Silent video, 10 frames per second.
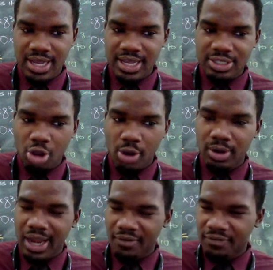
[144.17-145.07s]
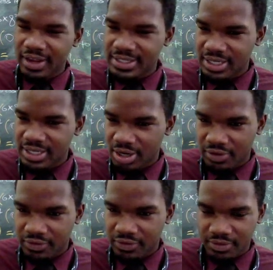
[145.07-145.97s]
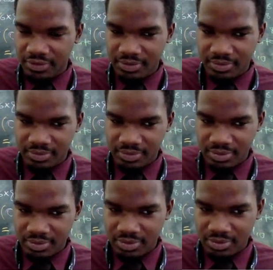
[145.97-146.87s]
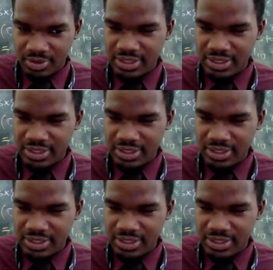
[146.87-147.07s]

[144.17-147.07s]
How about a flexi curve? What's a flex?